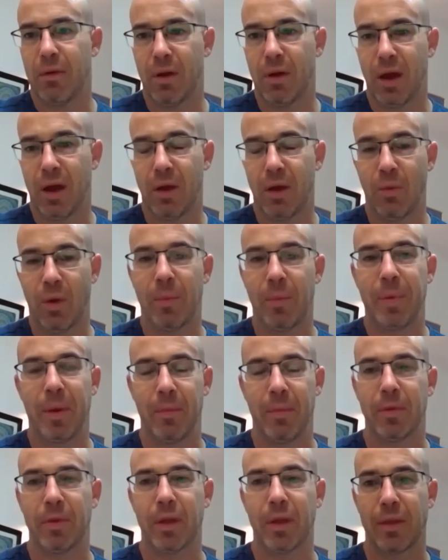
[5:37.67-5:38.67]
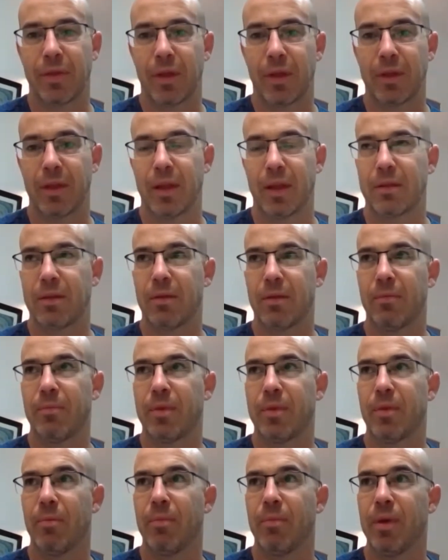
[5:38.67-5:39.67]
I want people, they think that
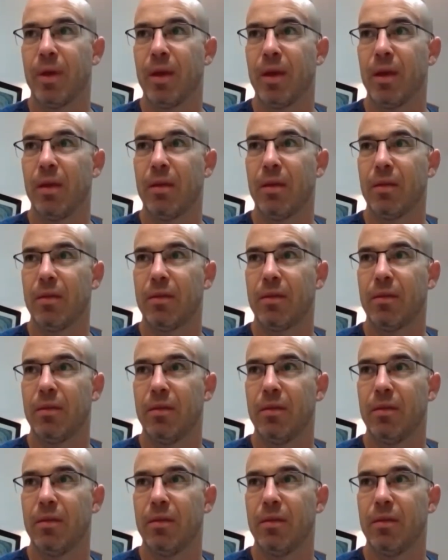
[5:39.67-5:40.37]
to be,